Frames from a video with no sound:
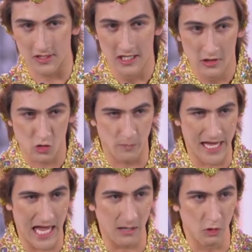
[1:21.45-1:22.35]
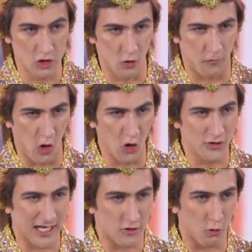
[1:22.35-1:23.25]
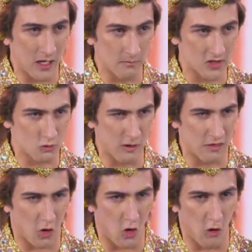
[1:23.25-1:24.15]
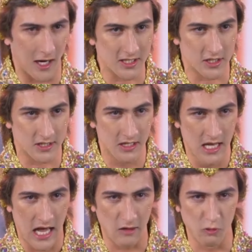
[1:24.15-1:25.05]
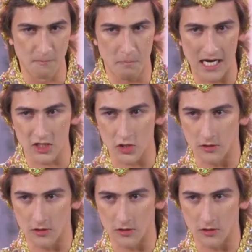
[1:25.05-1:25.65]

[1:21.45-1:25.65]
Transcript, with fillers: to be able to follow their dreams with courage and with passion.